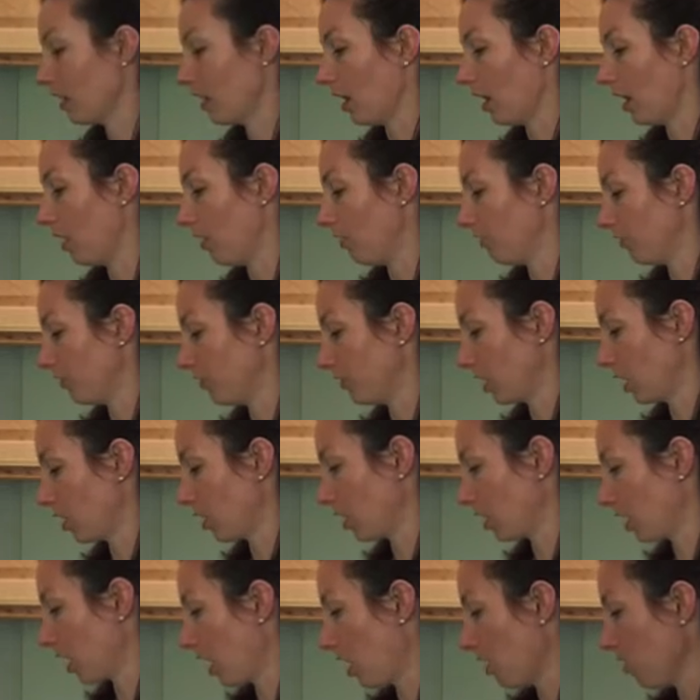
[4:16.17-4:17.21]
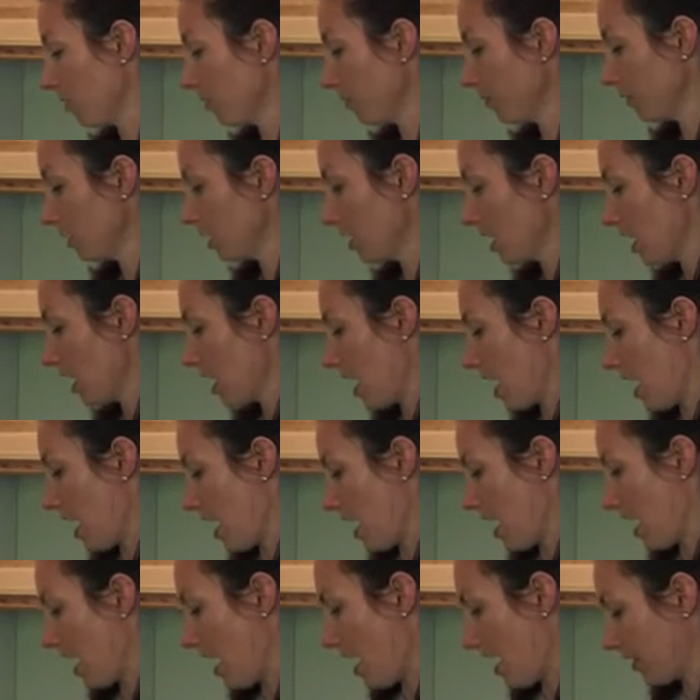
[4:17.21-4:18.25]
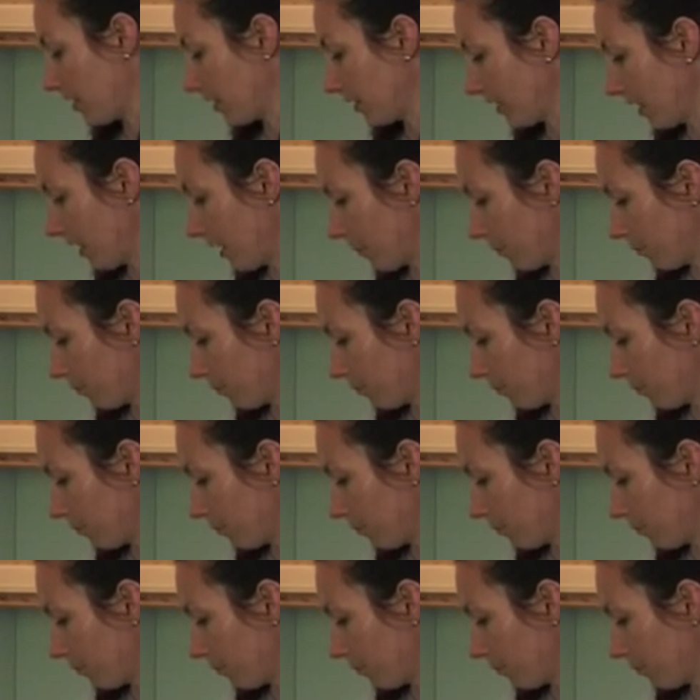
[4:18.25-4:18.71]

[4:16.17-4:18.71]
of sauerkraut, and